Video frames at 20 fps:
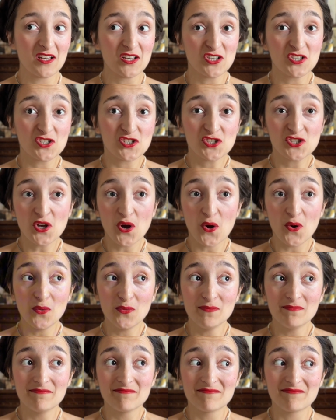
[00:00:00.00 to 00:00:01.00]
So,
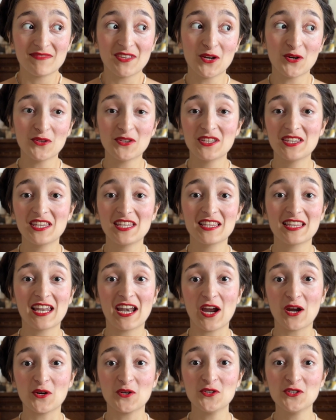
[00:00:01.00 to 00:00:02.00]
the only thing that
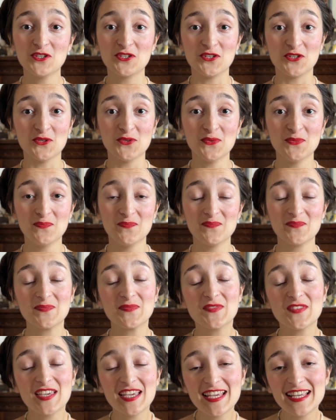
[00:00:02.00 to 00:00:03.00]
I could do
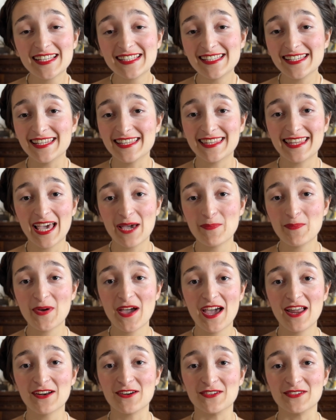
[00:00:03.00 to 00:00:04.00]
is knit that
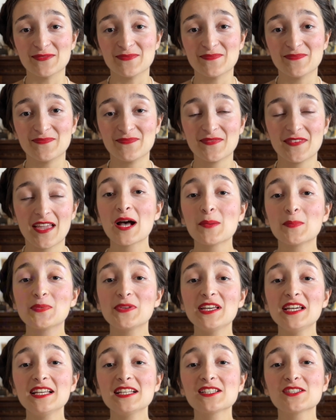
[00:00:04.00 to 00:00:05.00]
pattern.
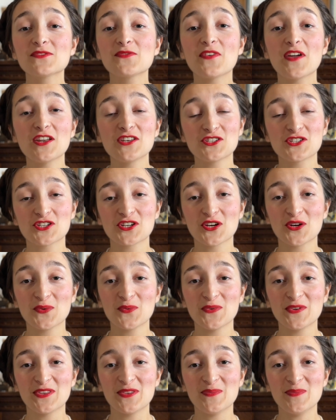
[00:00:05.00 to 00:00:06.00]
Please venture
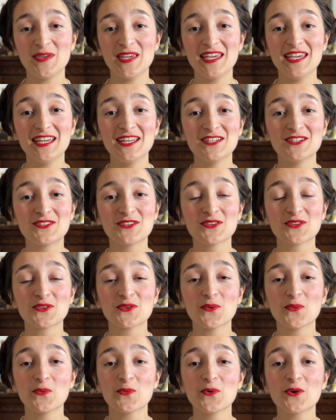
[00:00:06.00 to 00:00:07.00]
with me into the
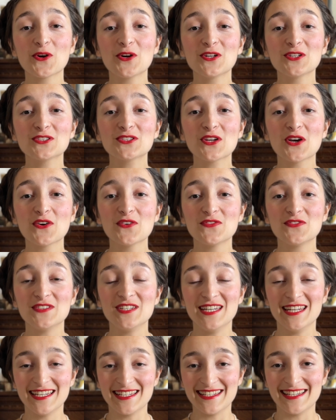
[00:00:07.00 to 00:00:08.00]
world of
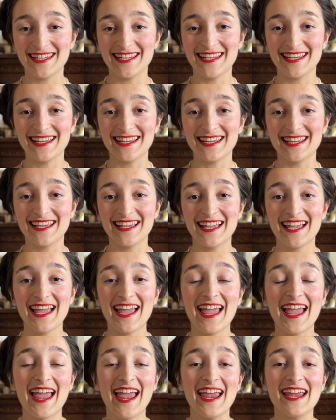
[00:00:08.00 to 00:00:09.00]
knitting
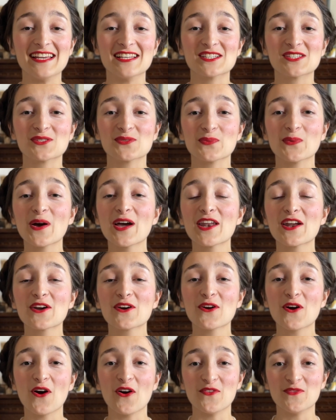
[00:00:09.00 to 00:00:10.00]
a sweater
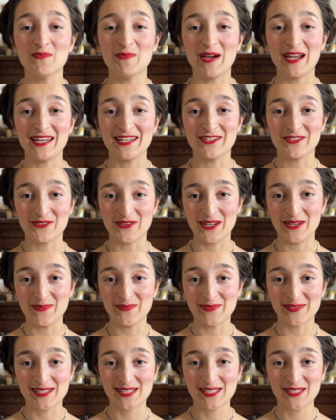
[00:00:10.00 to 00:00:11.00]
of my
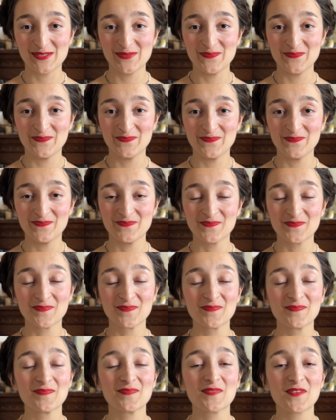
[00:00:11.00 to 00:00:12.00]
dreams.
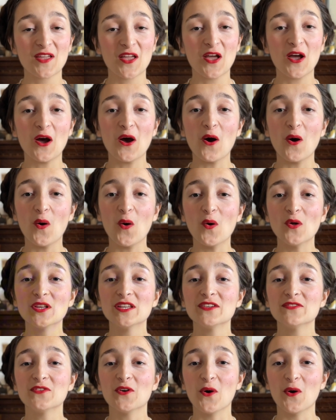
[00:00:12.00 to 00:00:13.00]

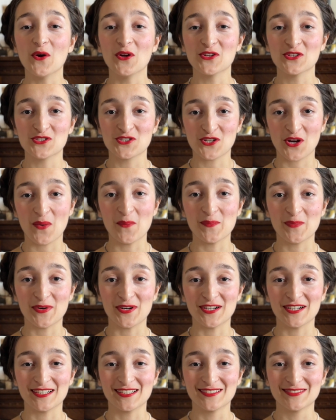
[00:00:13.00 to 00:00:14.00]
Olive Oyl jumper.